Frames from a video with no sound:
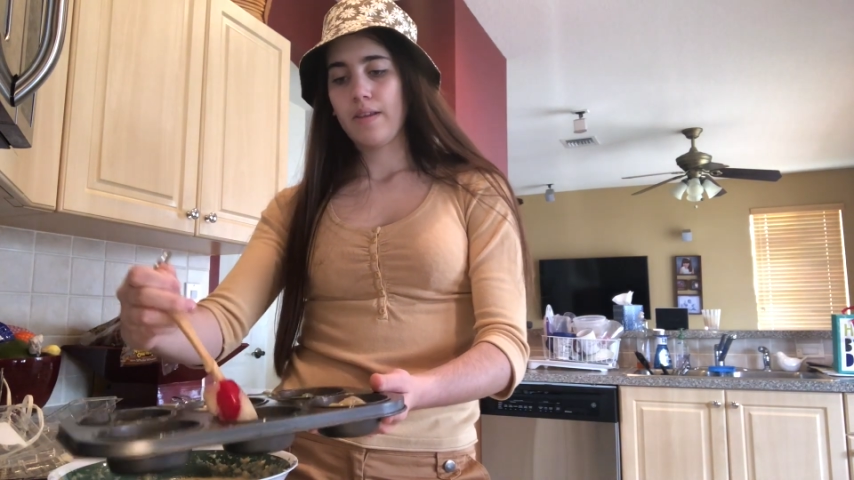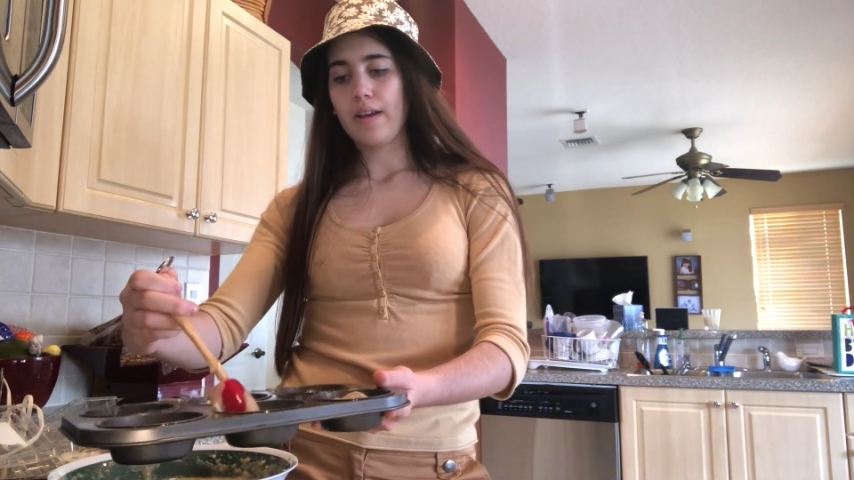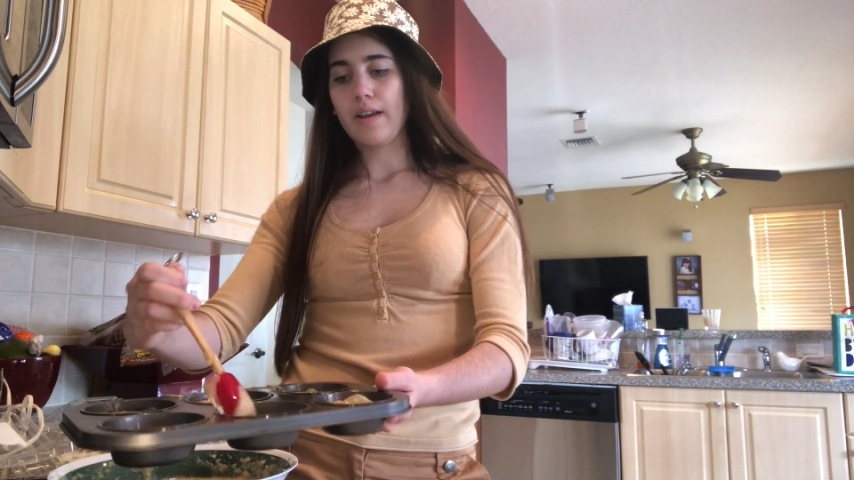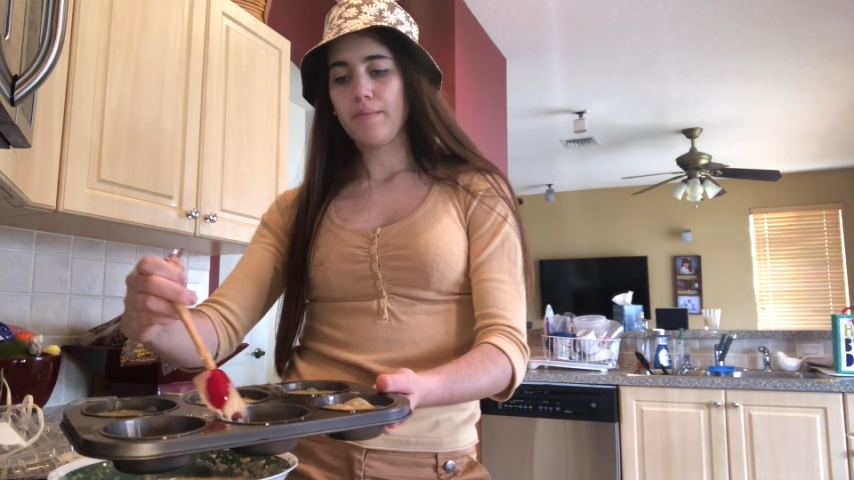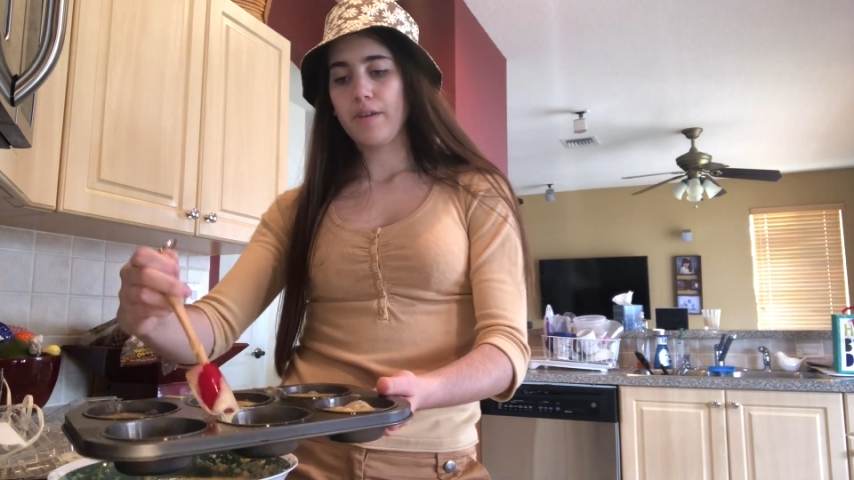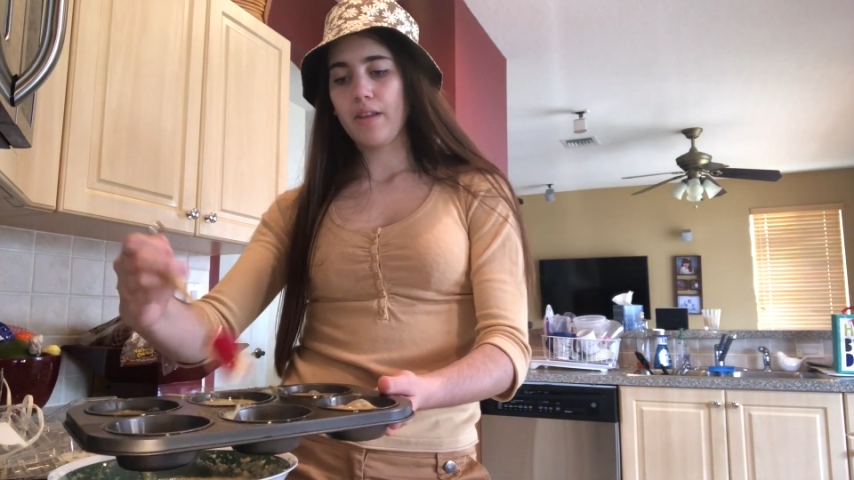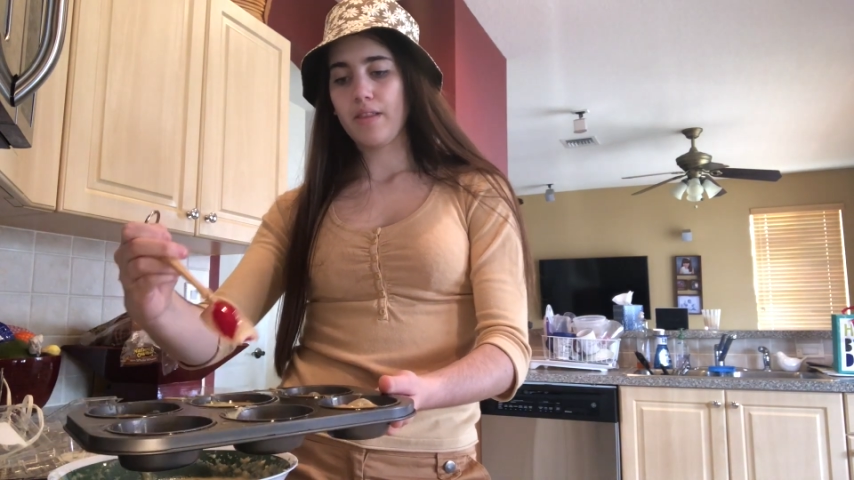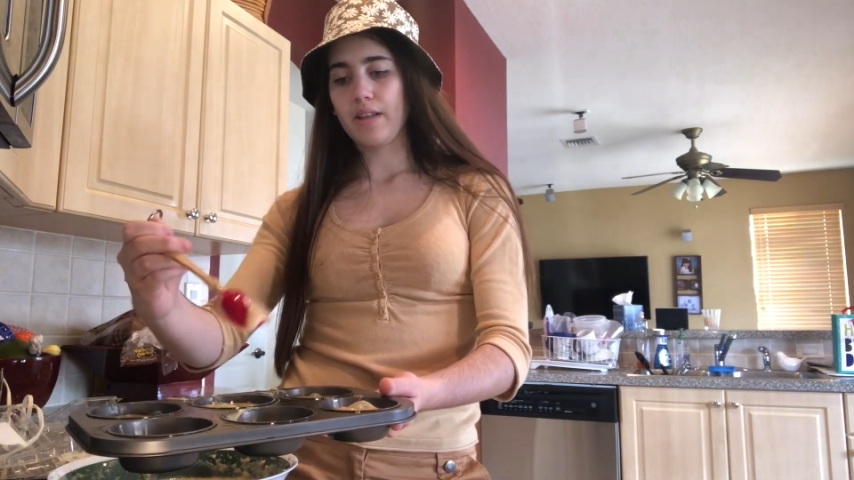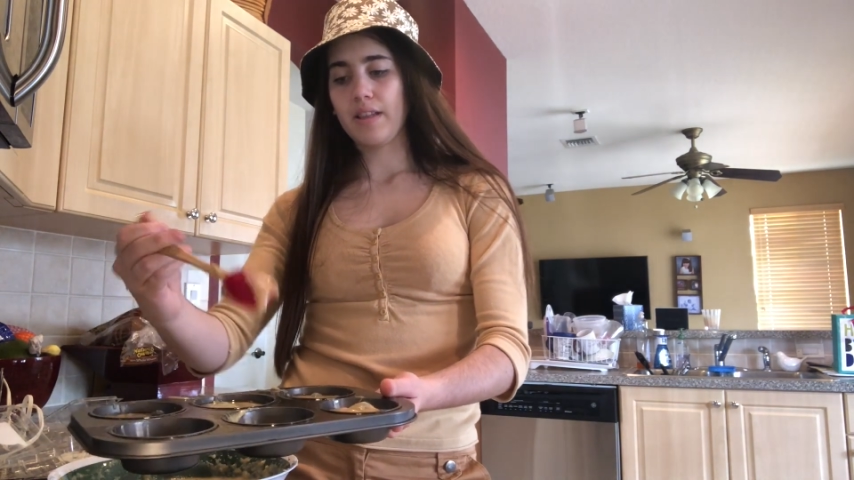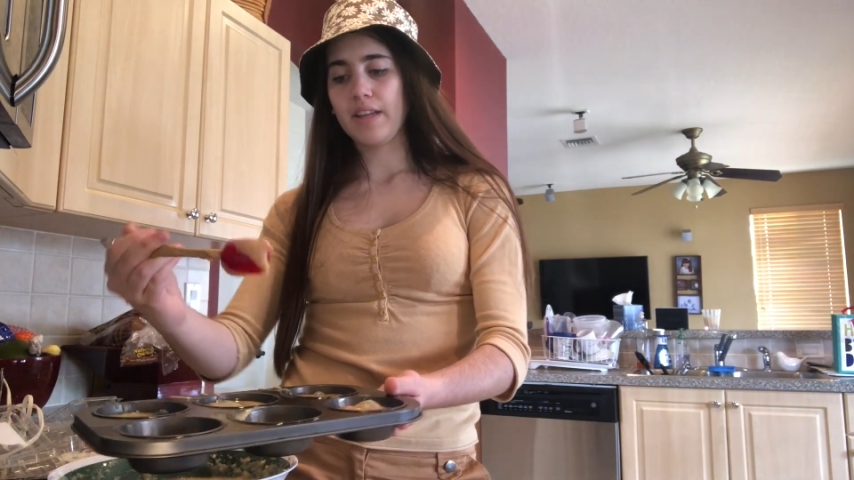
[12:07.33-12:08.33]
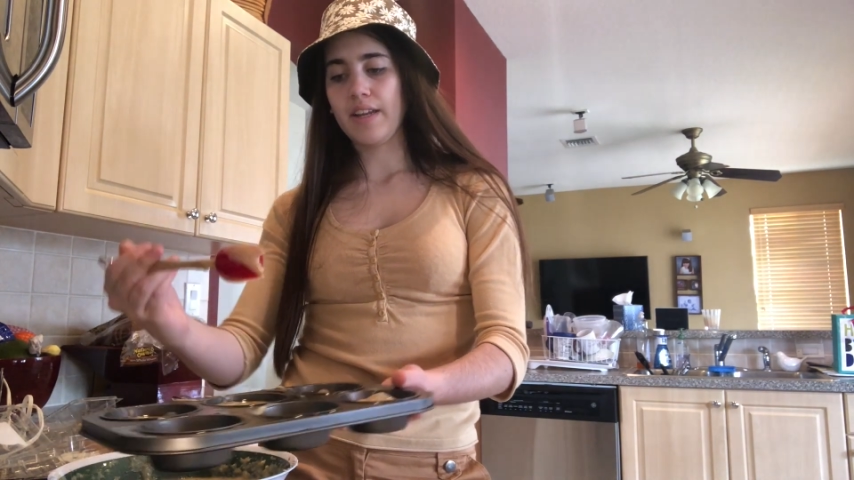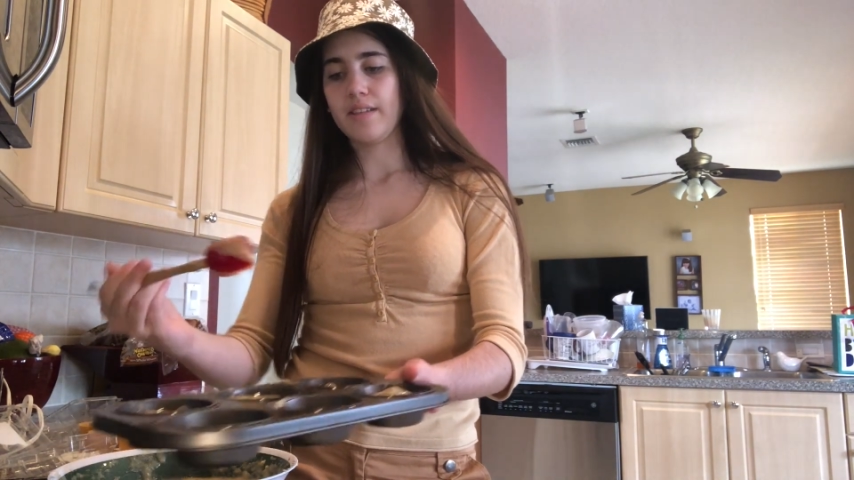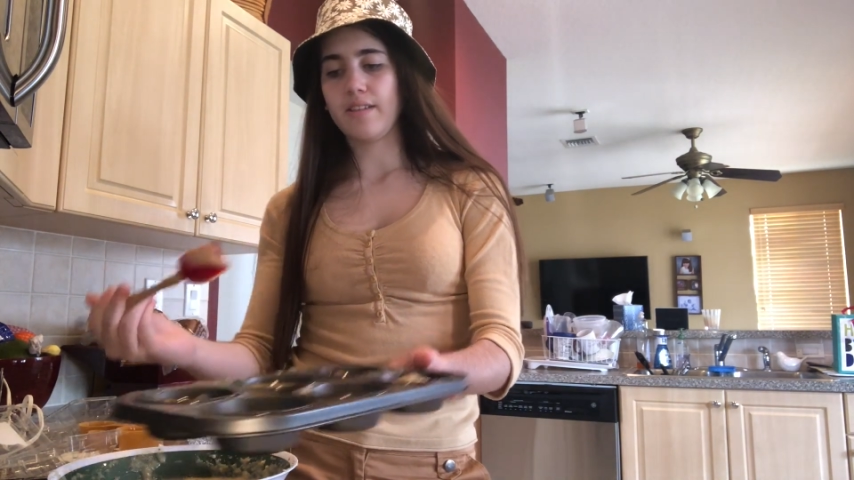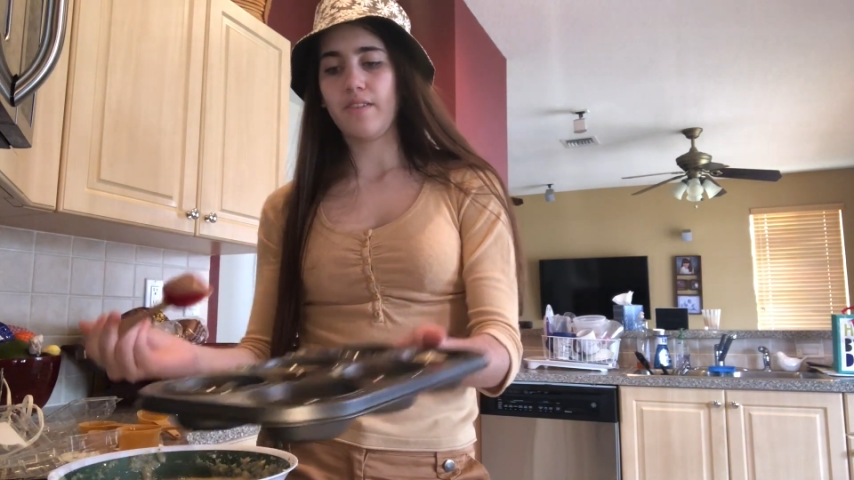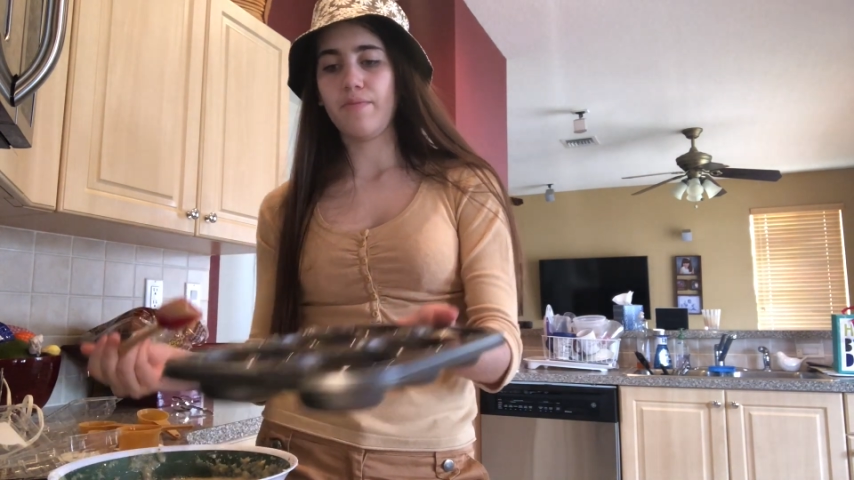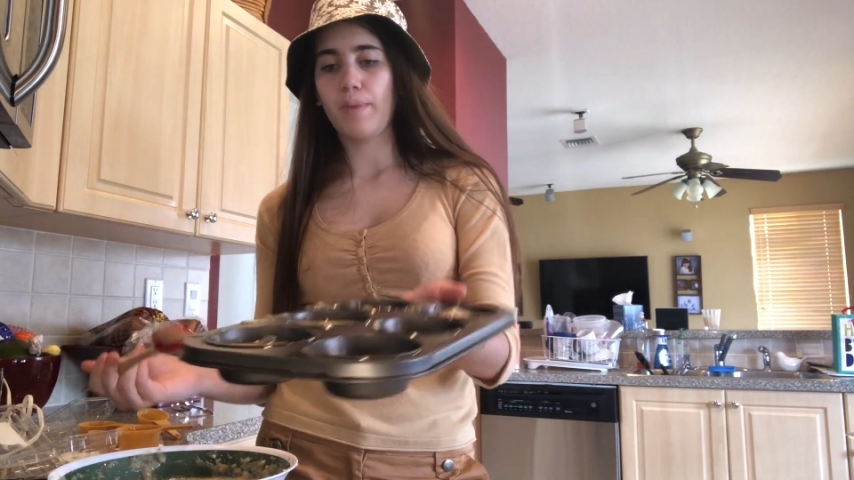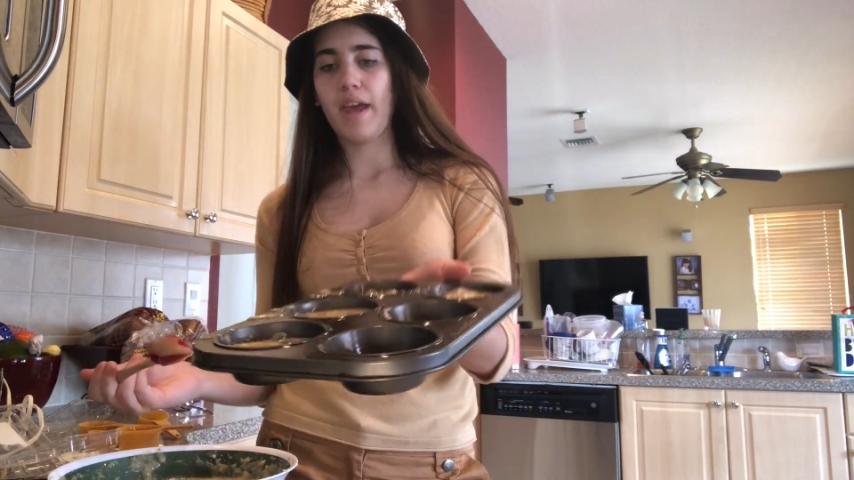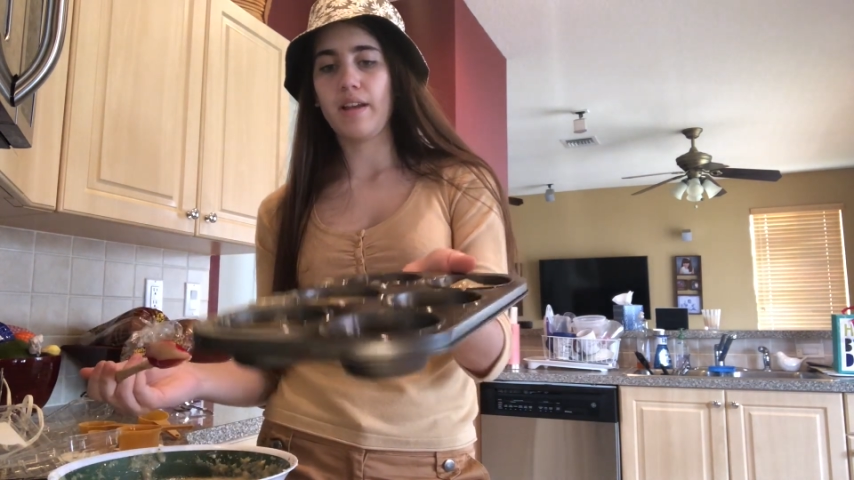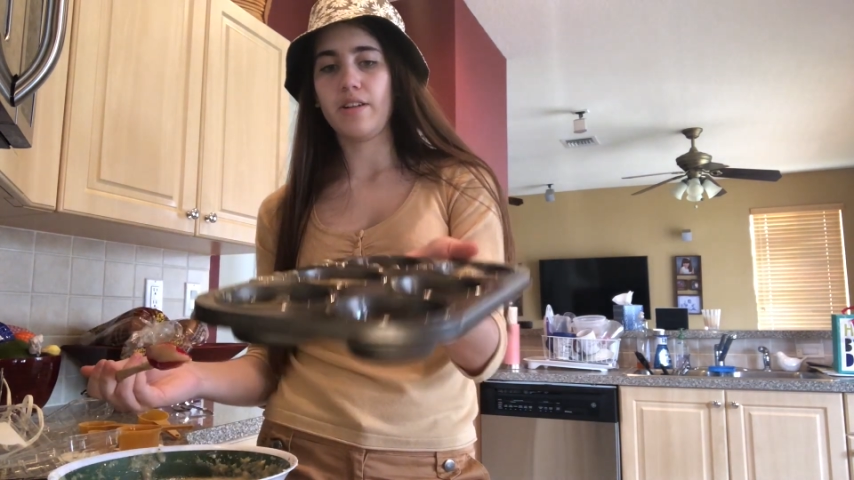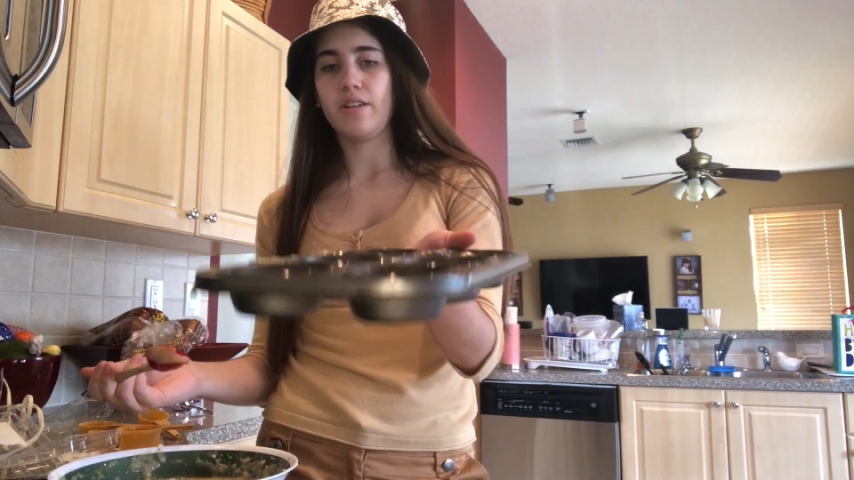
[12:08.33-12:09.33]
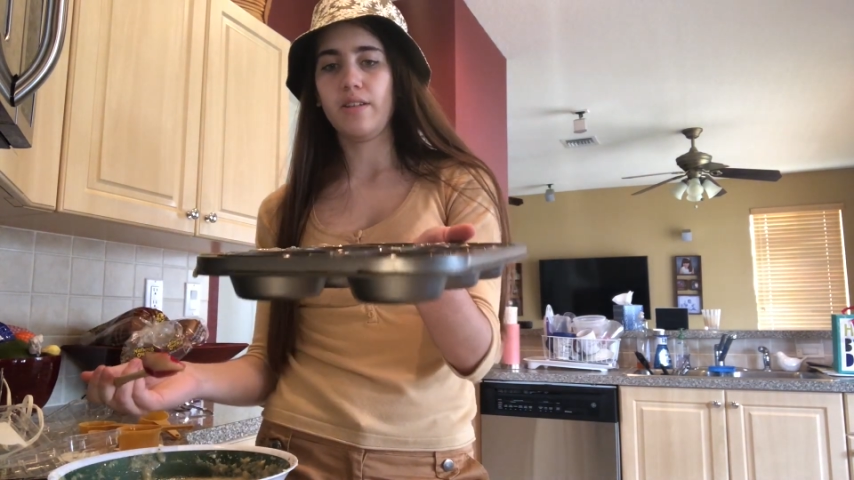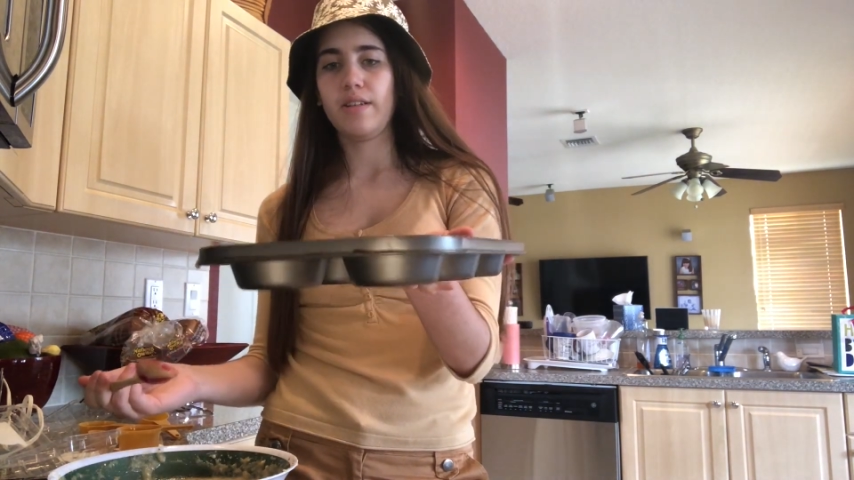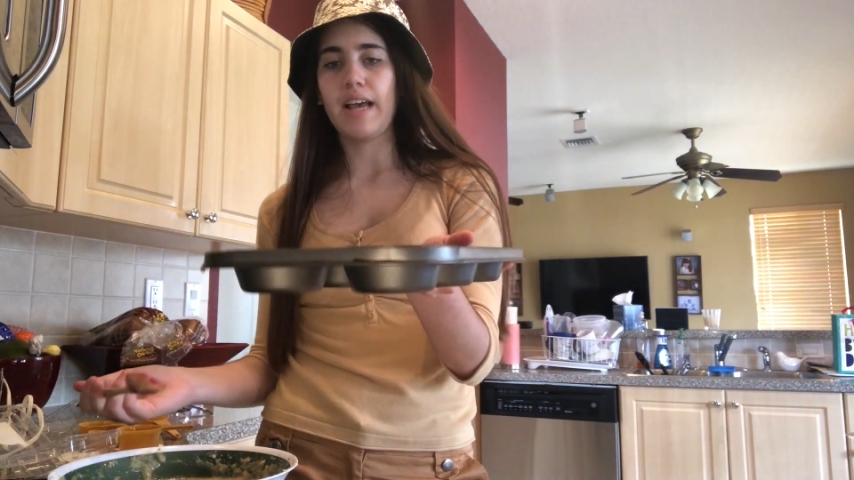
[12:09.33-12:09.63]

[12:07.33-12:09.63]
I am not the cleanest of painters